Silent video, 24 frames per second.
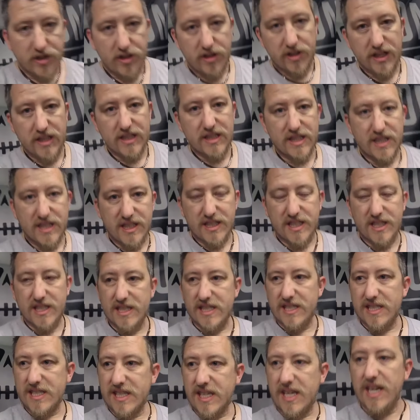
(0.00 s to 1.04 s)
going to
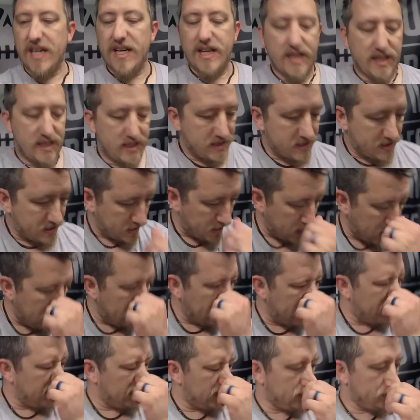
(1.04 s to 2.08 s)
discuss
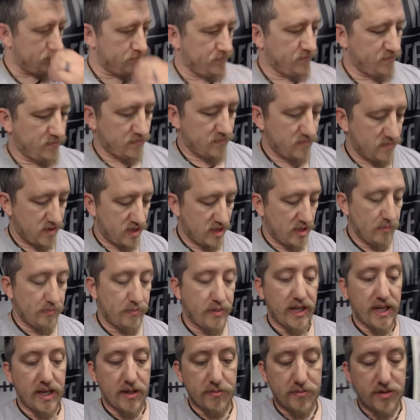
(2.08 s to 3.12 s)
the
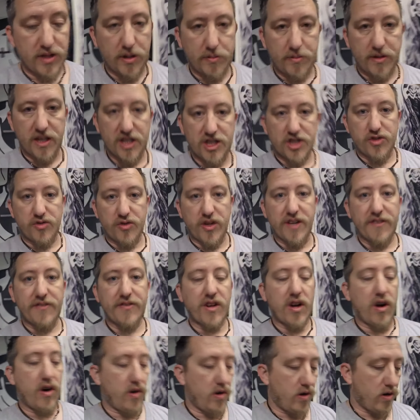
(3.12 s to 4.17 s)
BMW drift
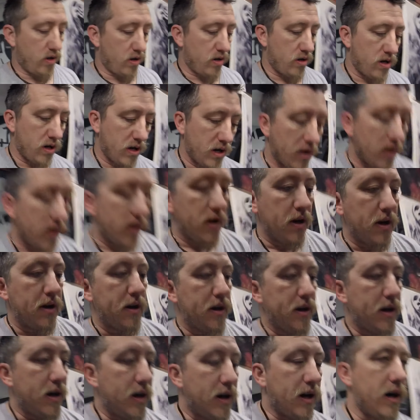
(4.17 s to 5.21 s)
car.
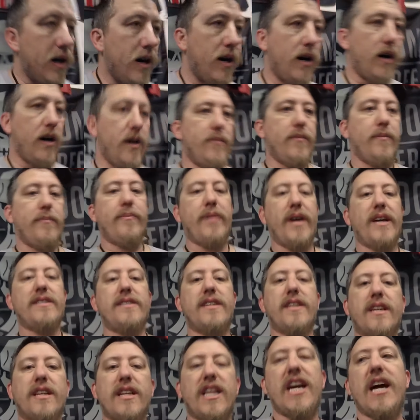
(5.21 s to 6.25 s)

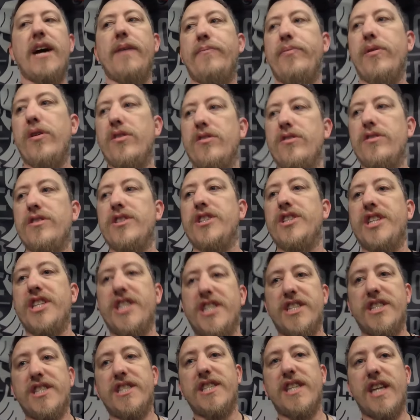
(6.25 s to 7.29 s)
Basically I
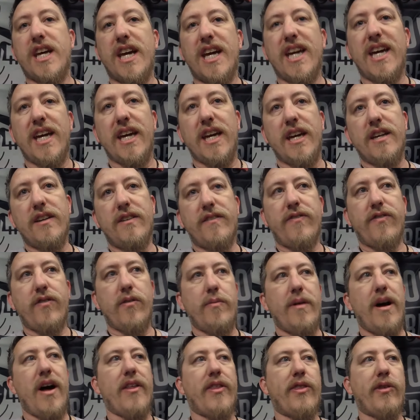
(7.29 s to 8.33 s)
purchased it for
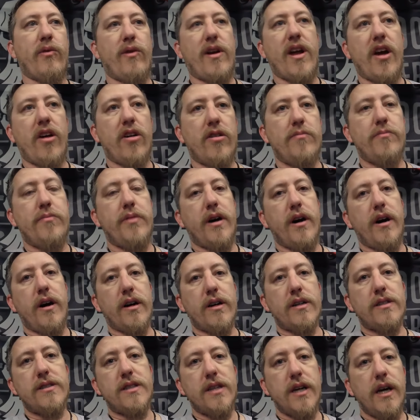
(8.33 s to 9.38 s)
about
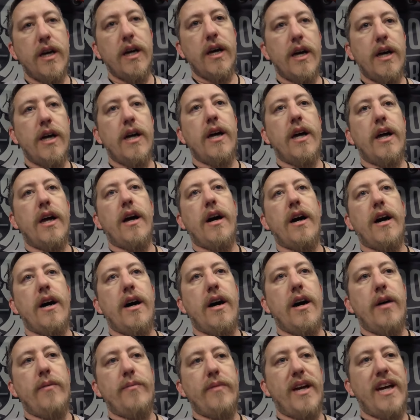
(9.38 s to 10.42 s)
$300.
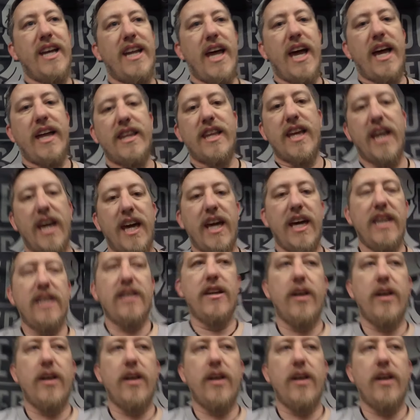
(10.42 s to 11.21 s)
It had the